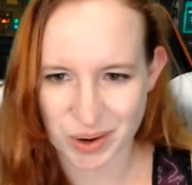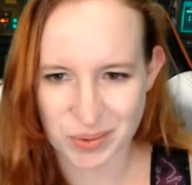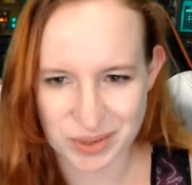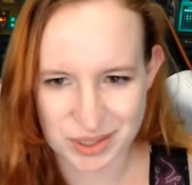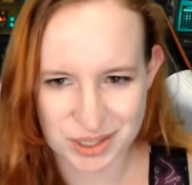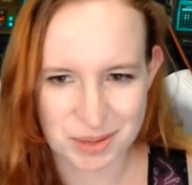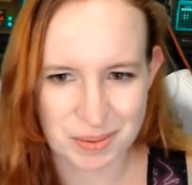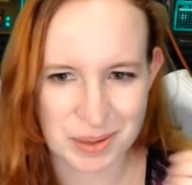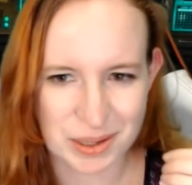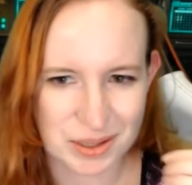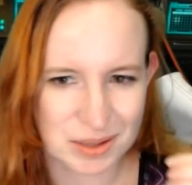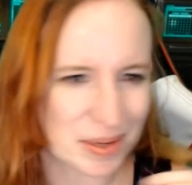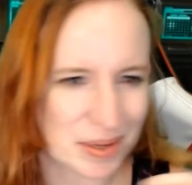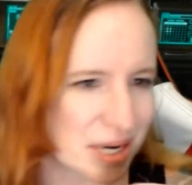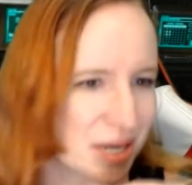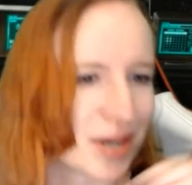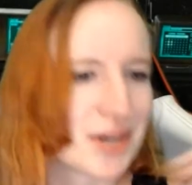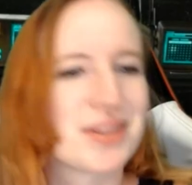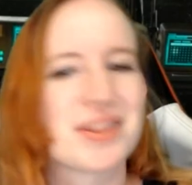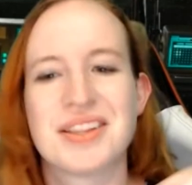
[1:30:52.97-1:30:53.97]
supposed to be
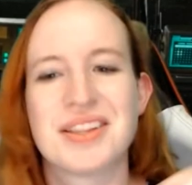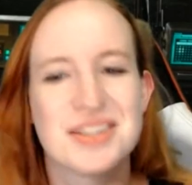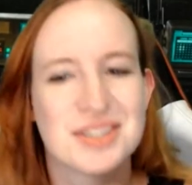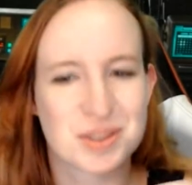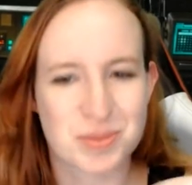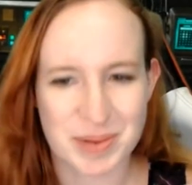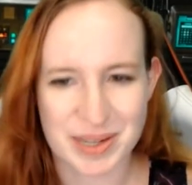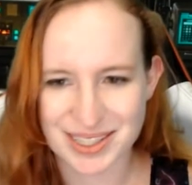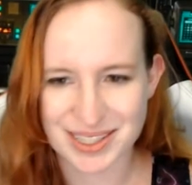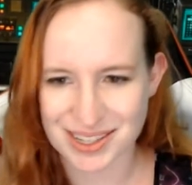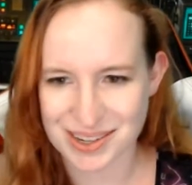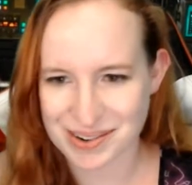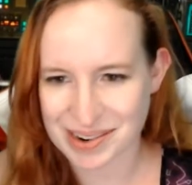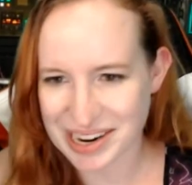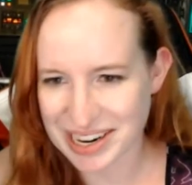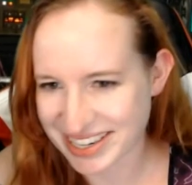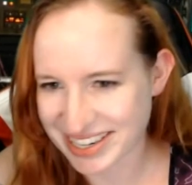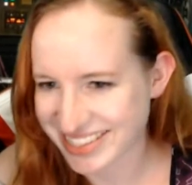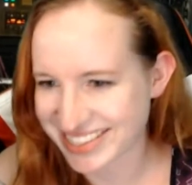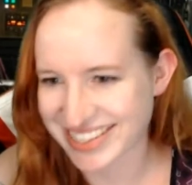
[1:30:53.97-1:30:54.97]
Earth and spits it away, and
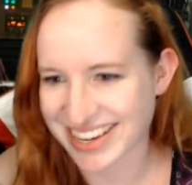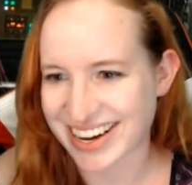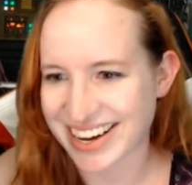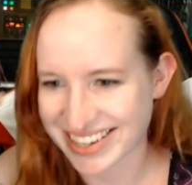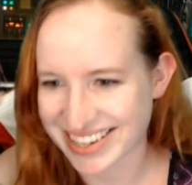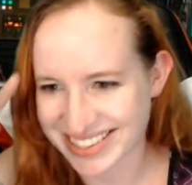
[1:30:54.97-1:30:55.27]
he's like,